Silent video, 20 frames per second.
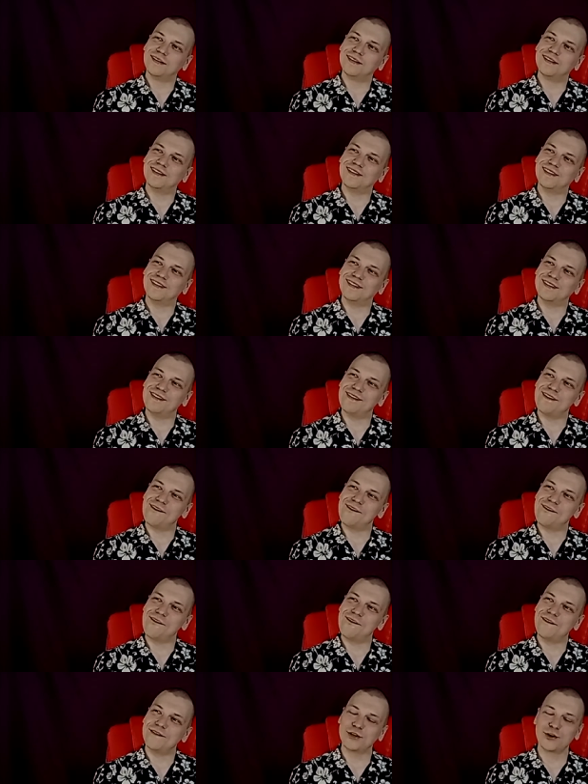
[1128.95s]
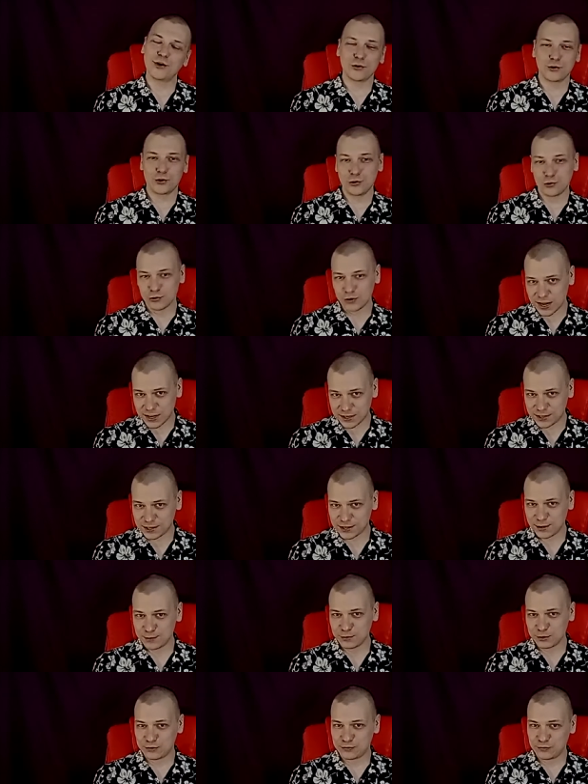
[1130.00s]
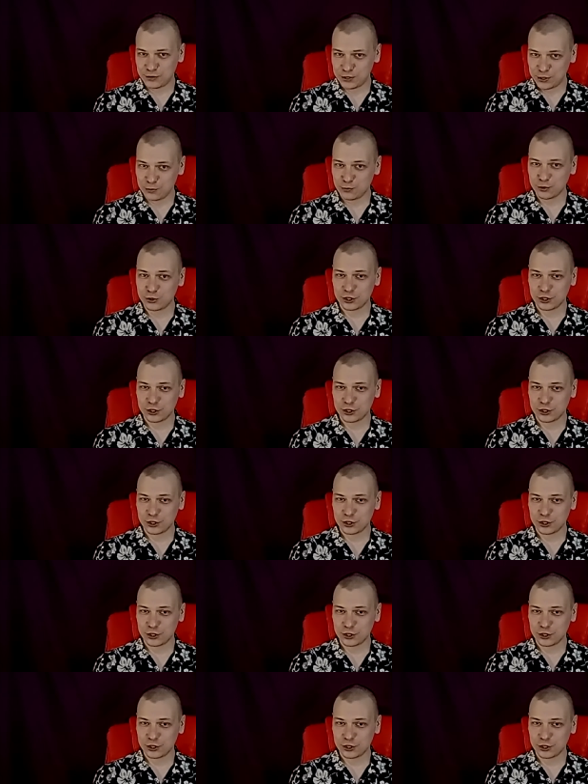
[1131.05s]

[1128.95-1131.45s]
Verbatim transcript: Uh, no, your right hemisphere,